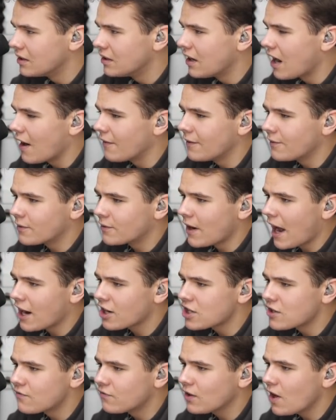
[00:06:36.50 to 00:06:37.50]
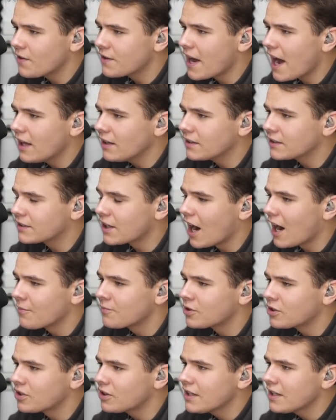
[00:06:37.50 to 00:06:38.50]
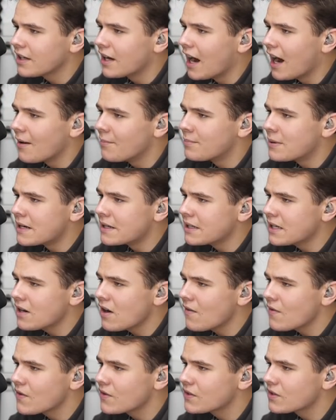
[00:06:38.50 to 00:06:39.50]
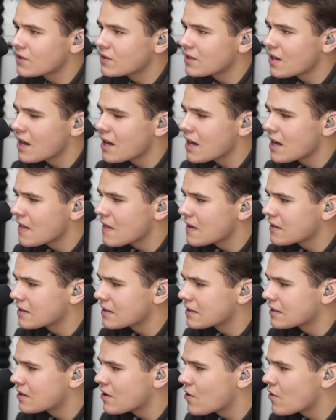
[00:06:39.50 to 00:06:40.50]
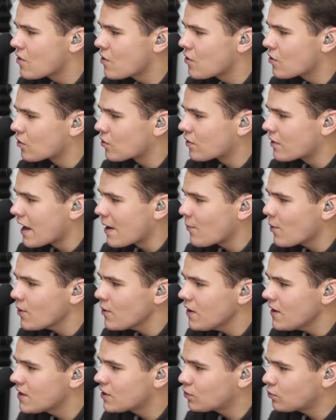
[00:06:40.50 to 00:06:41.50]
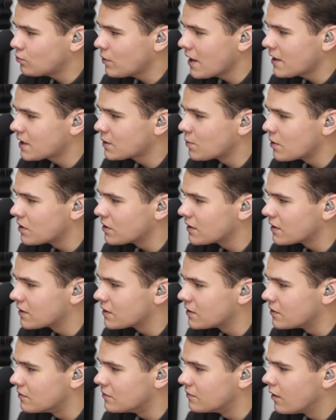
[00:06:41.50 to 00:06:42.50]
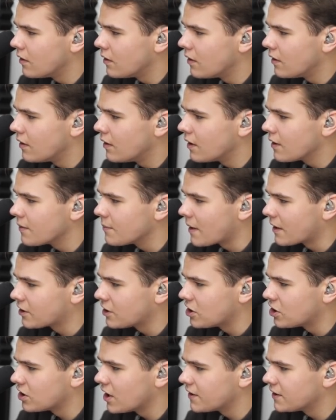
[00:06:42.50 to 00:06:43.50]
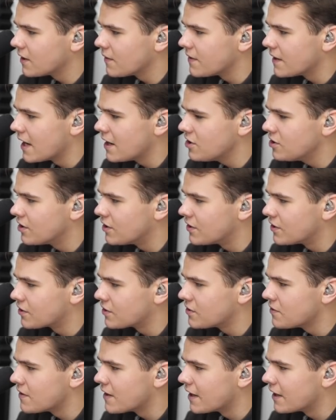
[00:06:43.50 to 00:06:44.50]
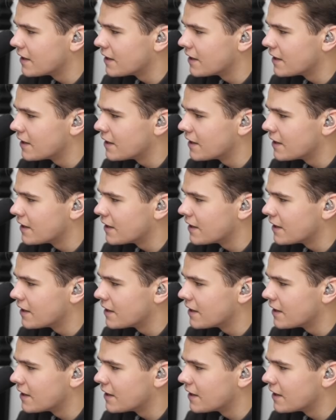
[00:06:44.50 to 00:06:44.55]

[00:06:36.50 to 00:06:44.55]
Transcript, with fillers: I've never actually flown a helicopter, but you know, this is great. What do these red switches do? None of them actually shuts off the engines, do they?